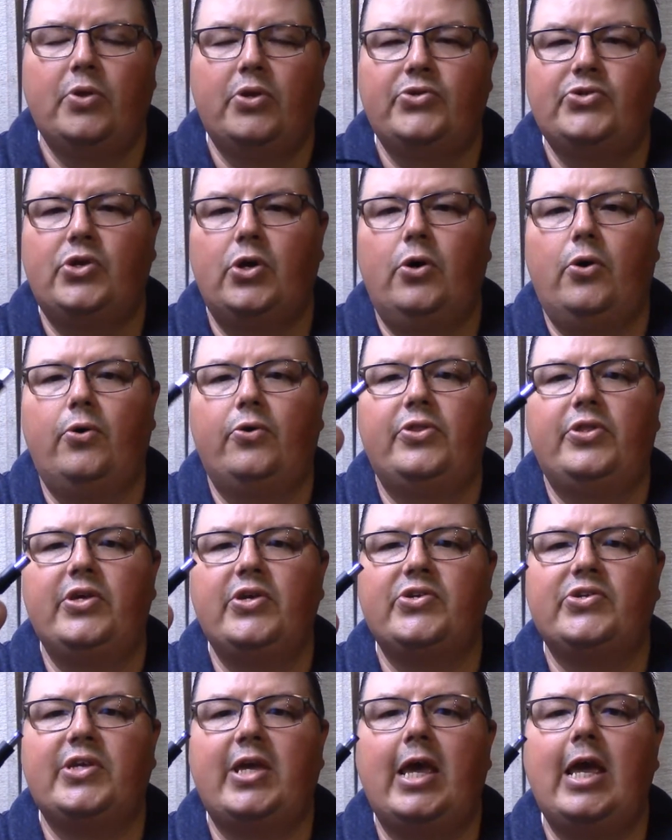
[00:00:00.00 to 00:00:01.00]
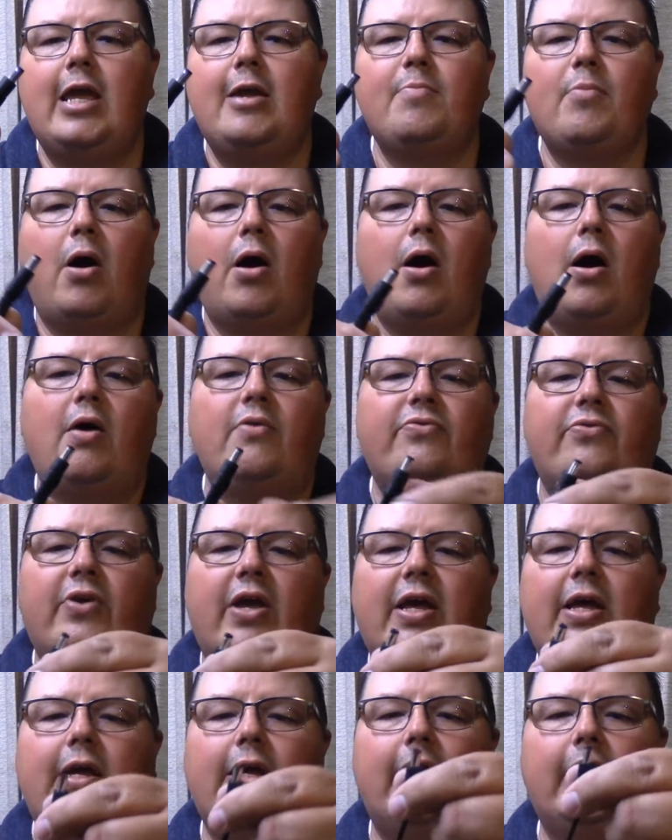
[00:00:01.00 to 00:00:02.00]
So this came off
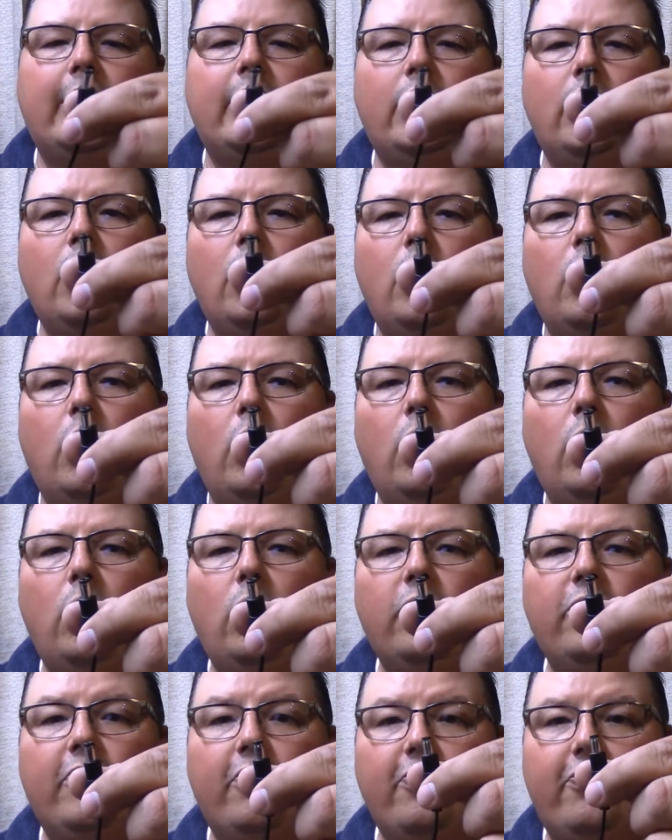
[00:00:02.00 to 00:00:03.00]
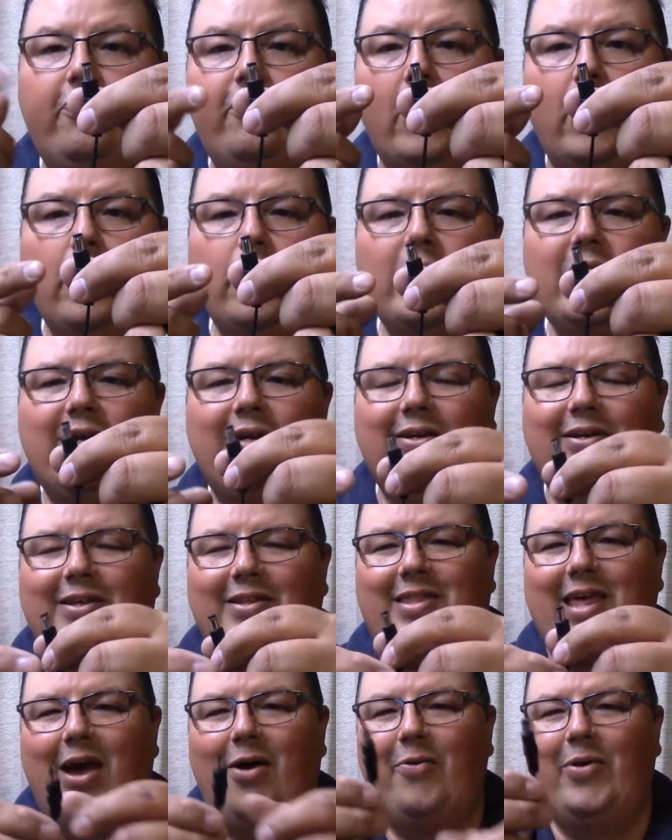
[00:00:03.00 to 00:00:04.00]
a old phone
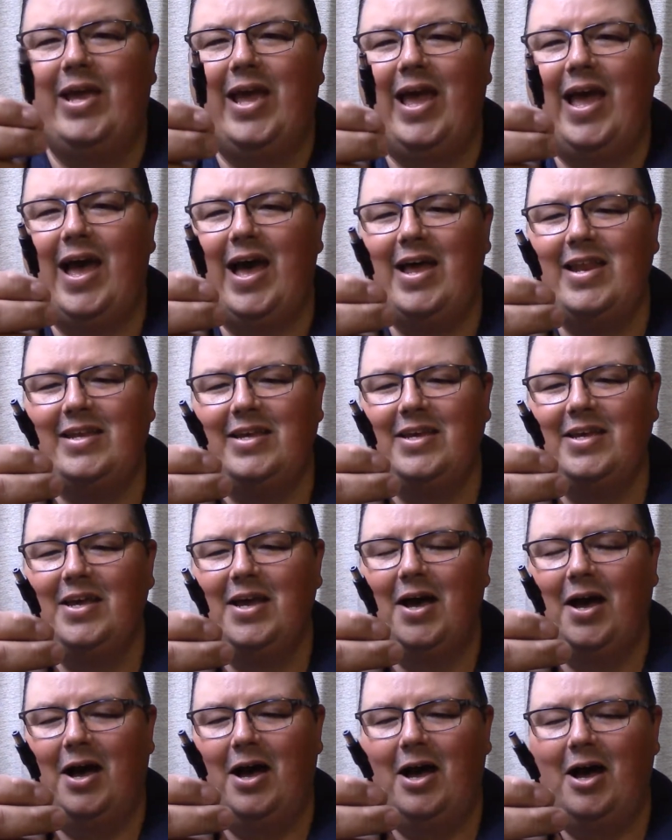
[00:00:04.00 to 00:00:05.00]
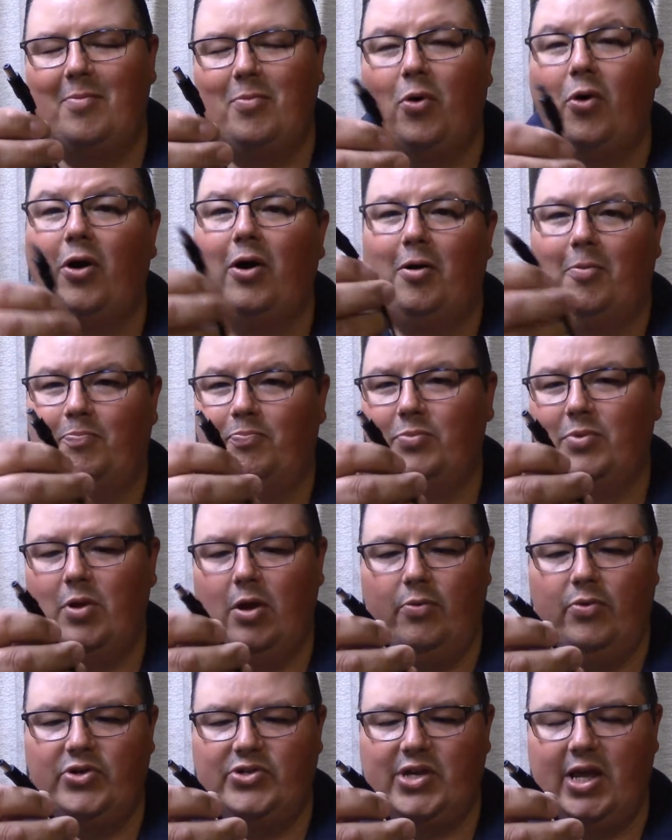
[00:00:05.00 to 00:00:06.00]
that we had,
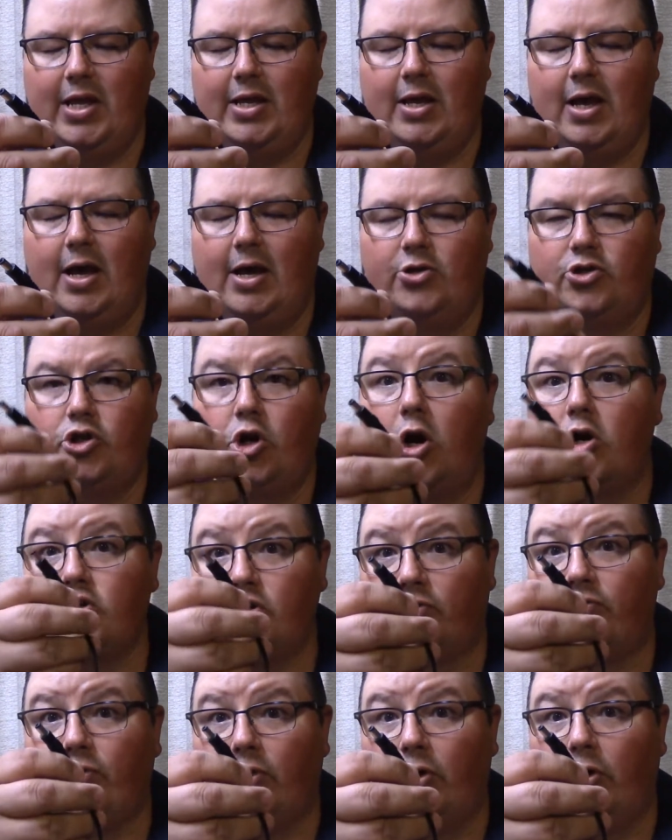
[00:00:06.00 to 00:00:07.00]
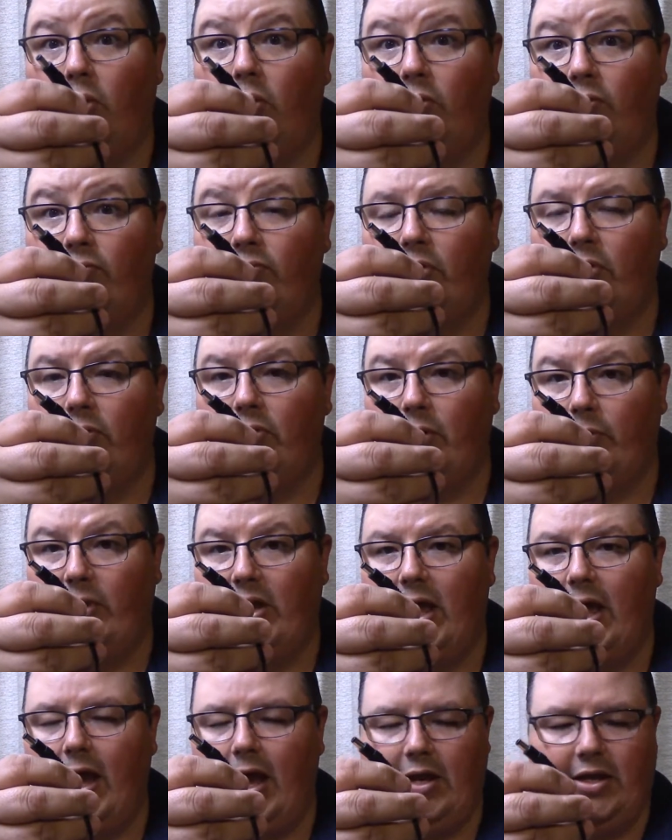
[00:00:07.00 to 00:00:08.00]
it was a charger for an old phone that we
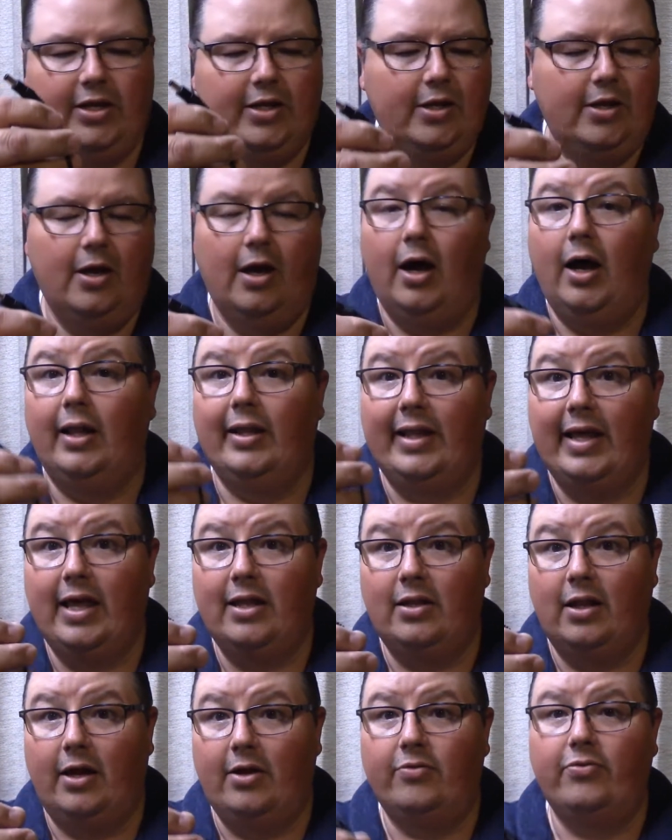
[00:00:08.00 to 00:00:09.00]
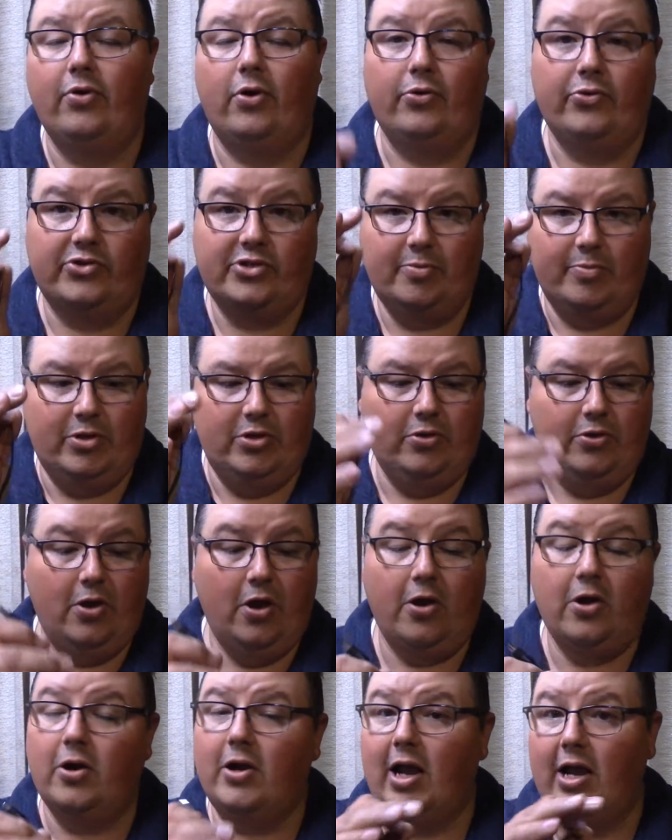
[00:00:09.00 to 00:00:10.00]
had, landline phone. Some of you
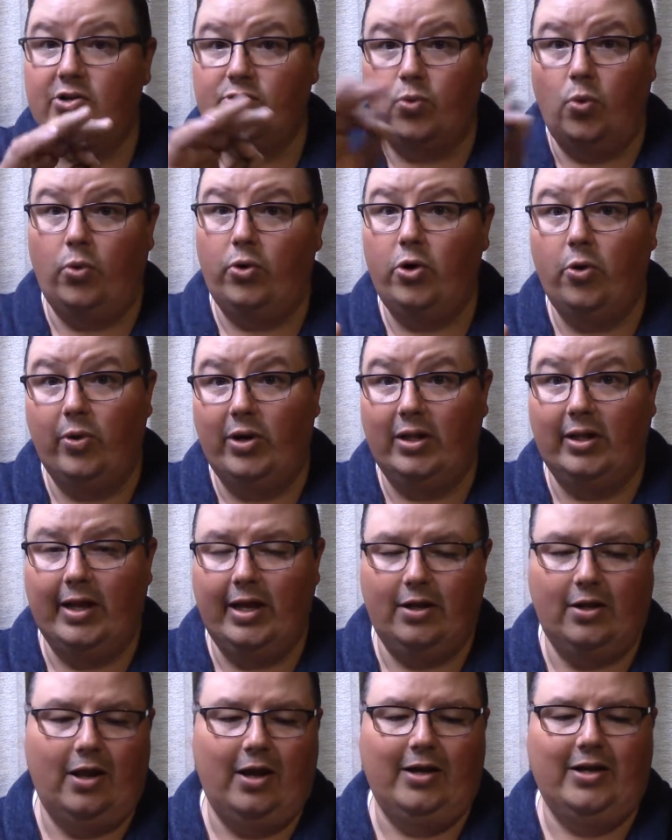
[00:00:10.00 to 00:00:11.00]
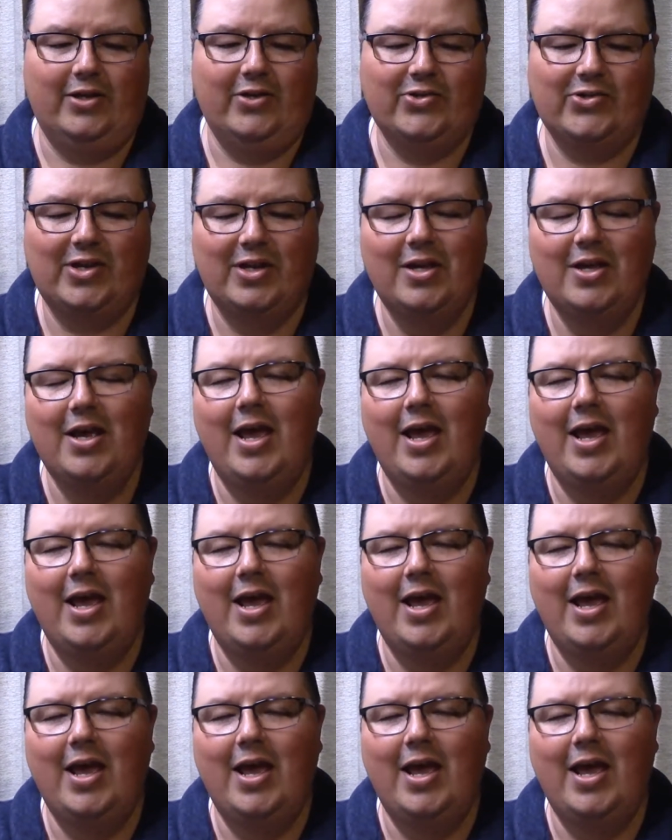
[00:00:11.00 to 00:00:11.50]
younger guys won't know what a landline is.